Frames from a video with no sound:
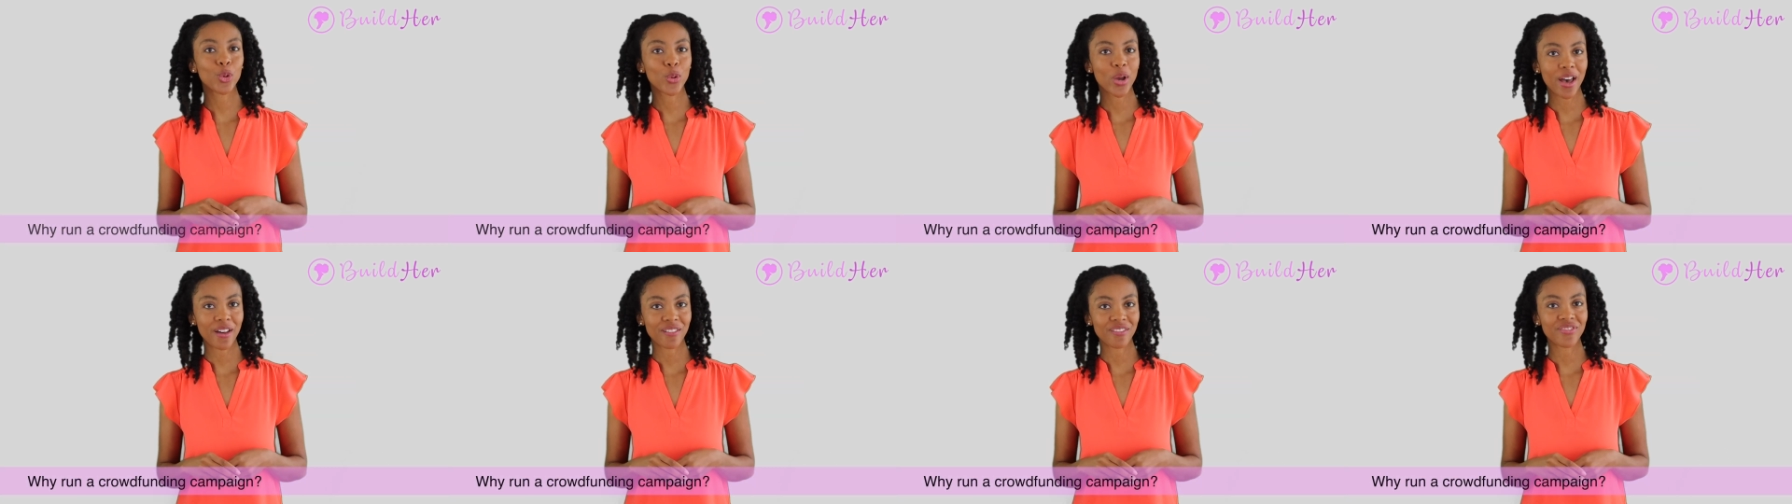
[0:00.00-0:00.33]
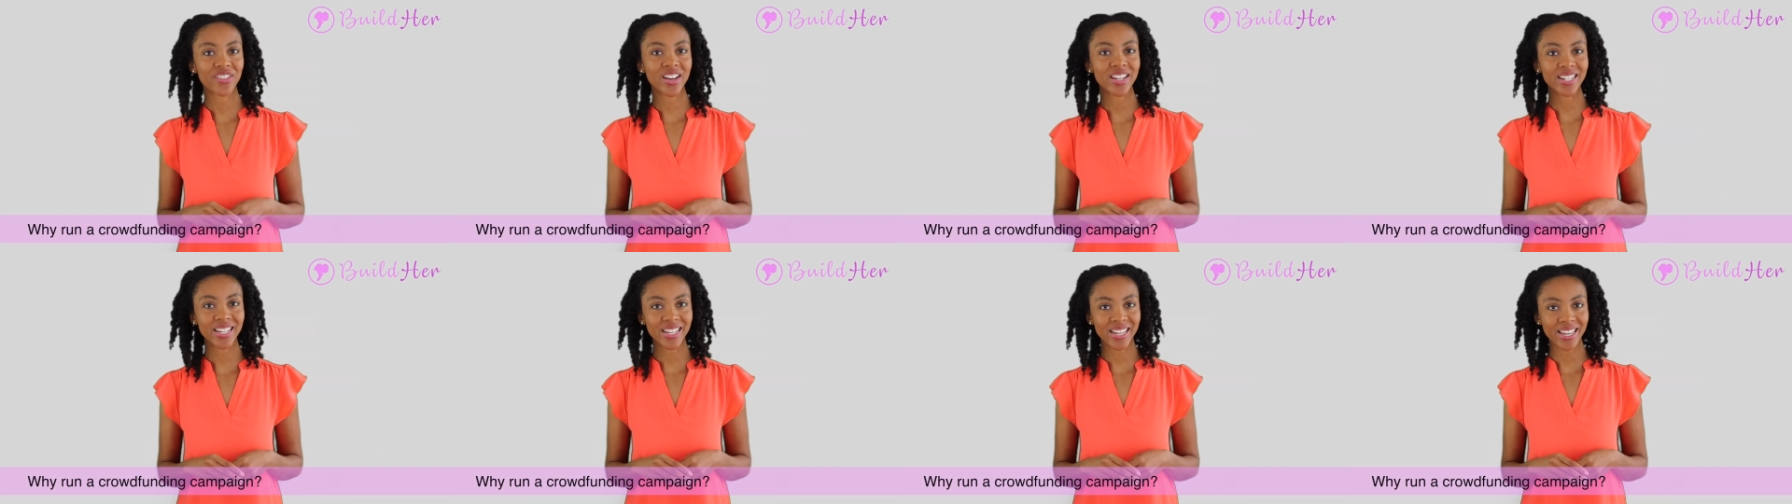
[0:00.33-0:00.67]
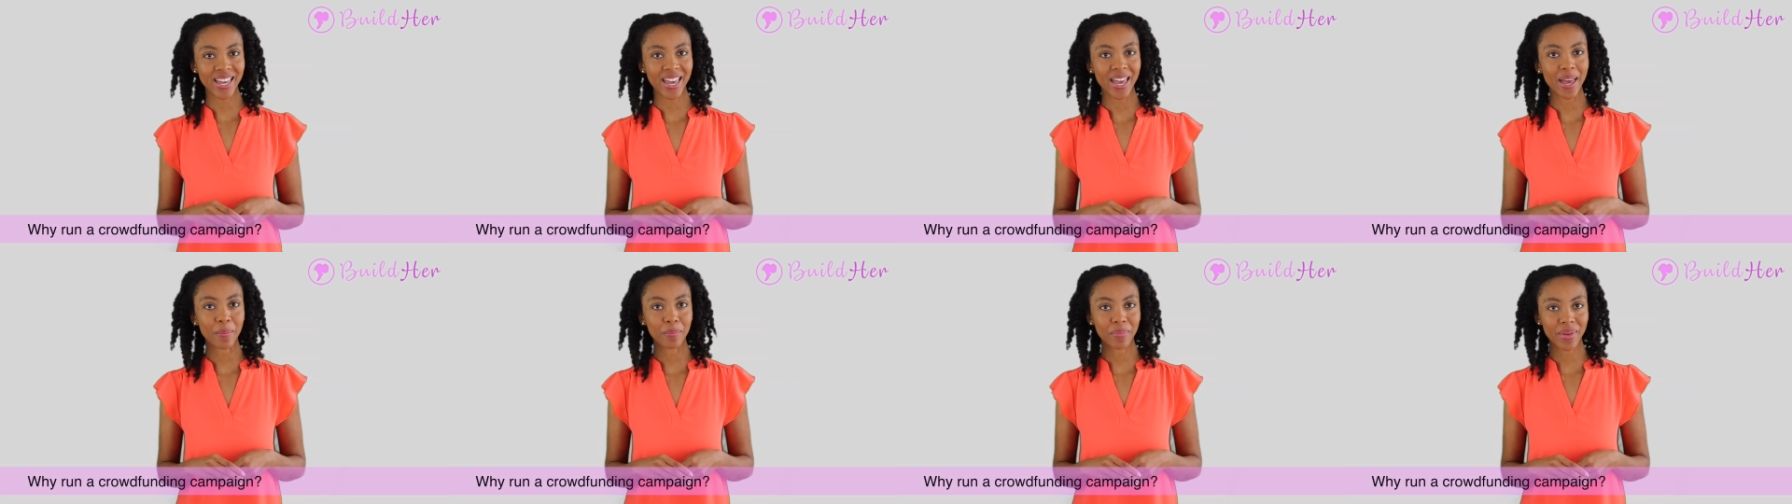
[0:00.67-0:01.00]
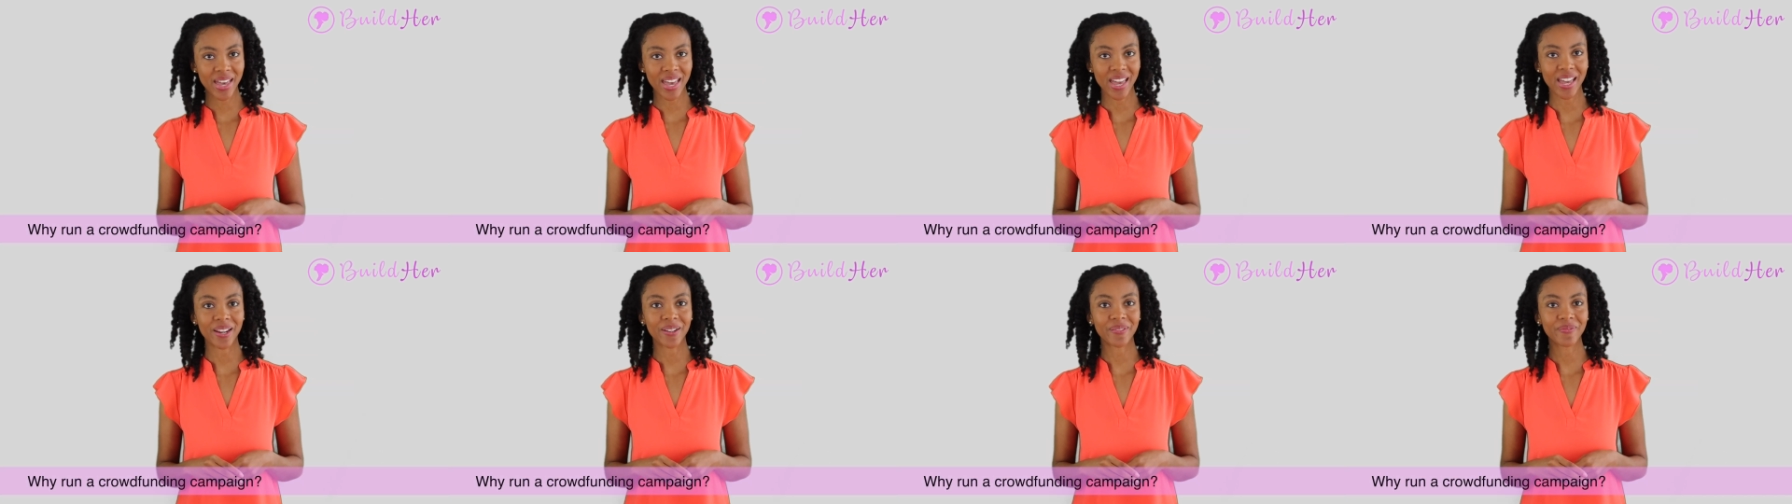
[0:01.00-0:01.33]
crowdfunding
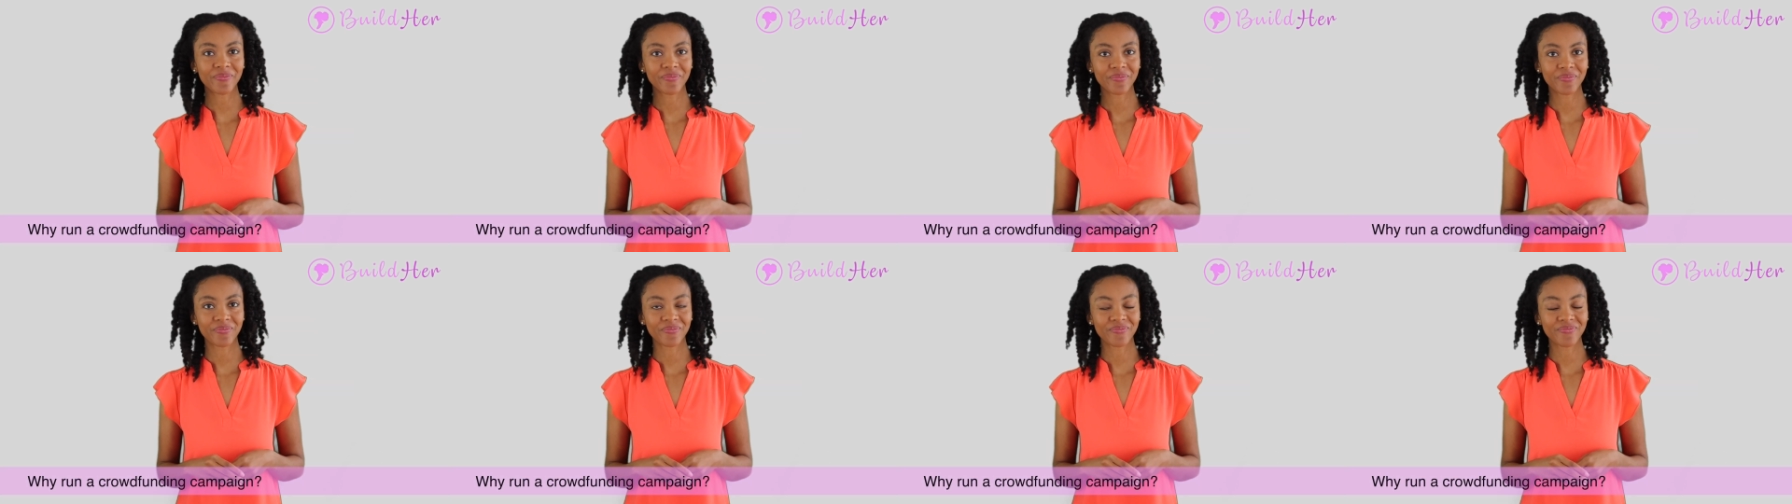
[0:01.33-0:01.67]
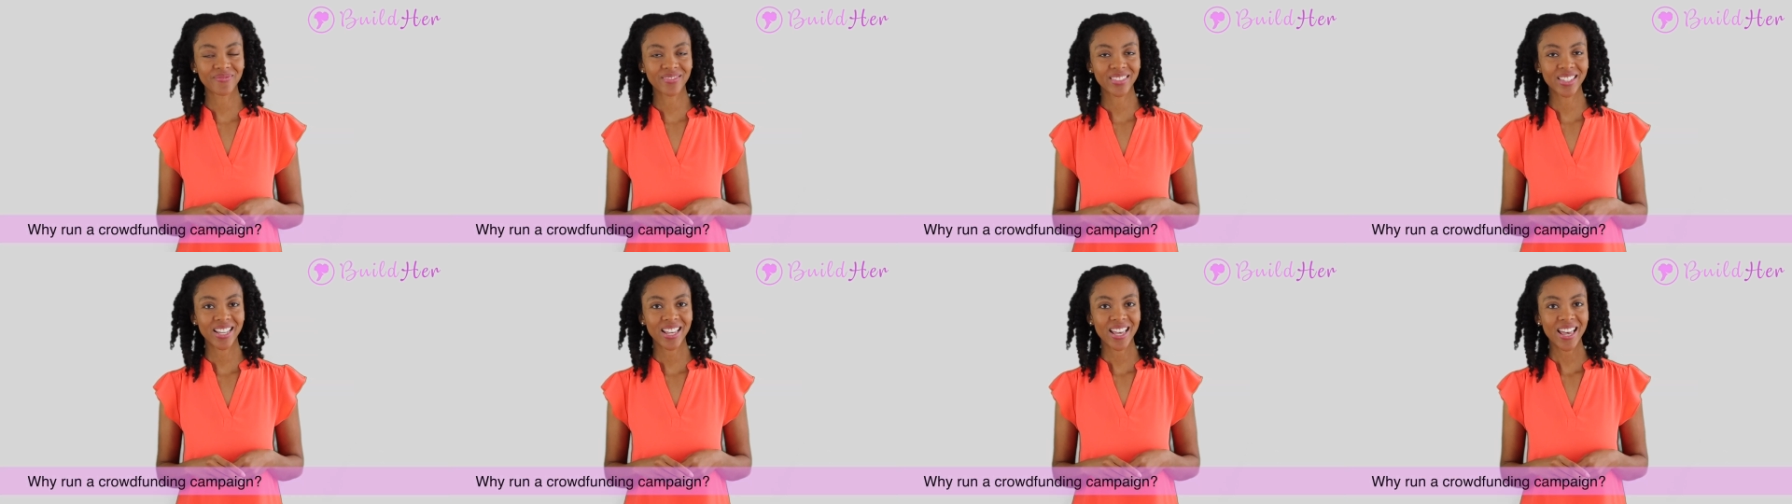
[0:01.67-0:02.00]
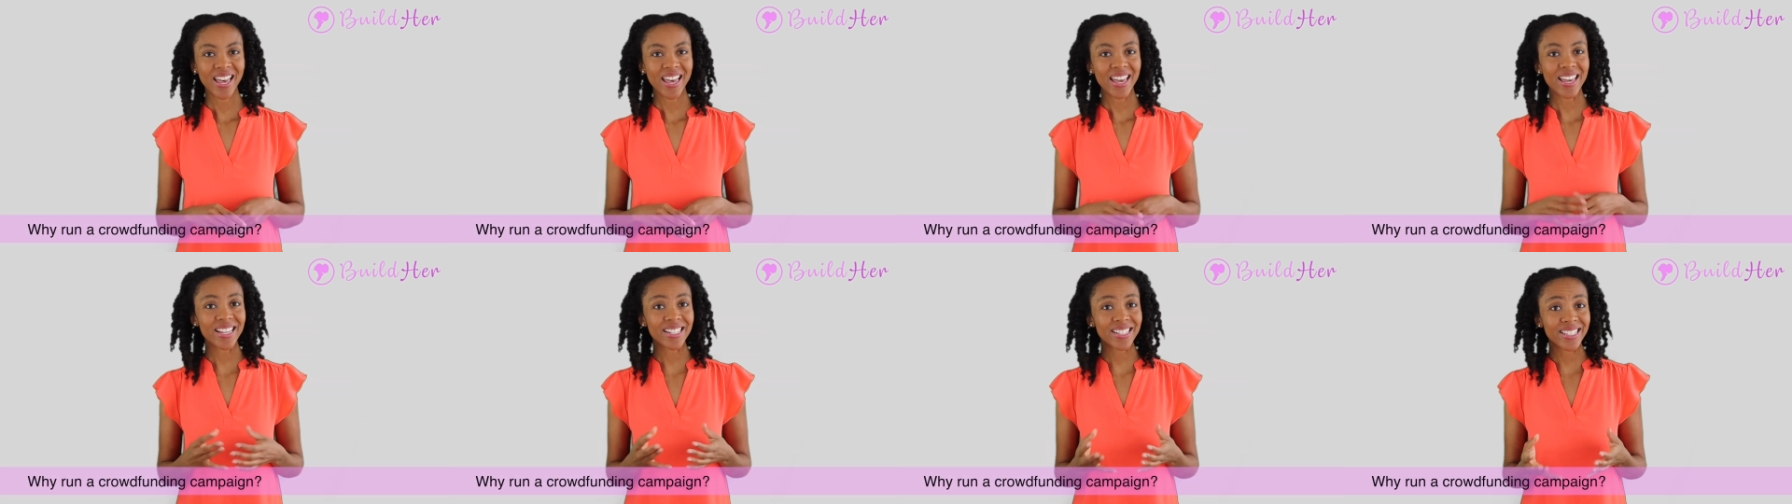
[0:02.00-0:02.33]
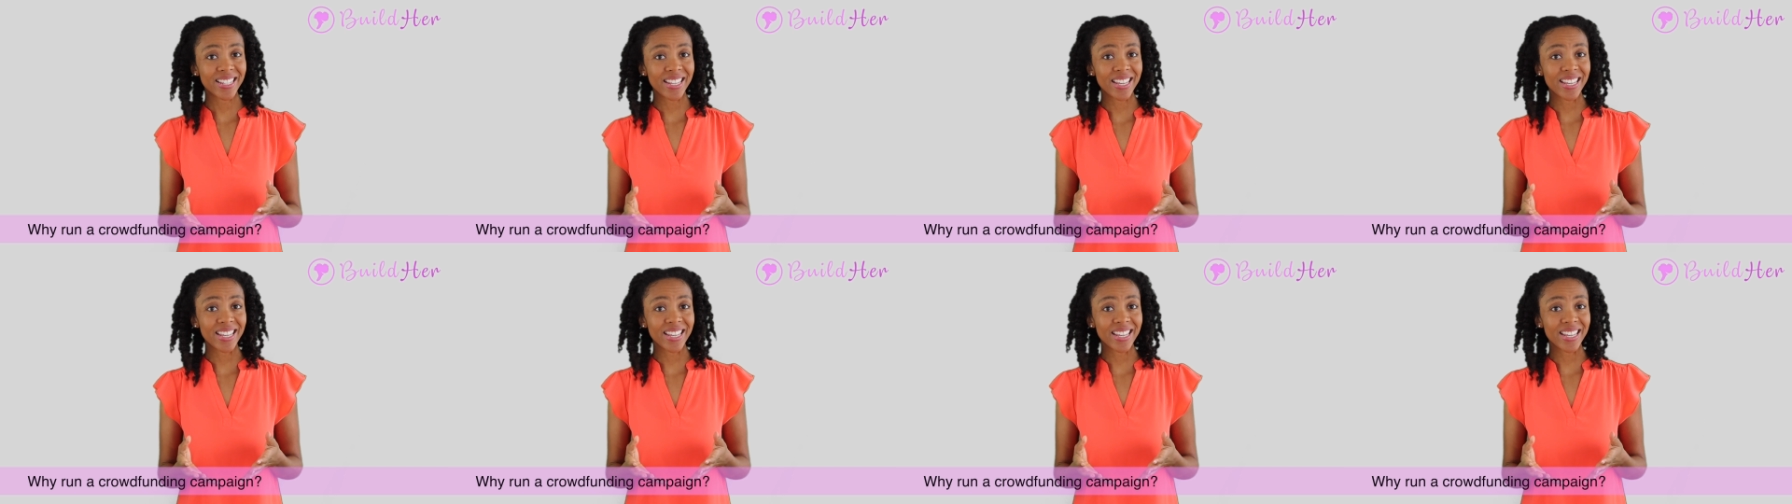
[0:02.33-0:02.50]
campaign? It's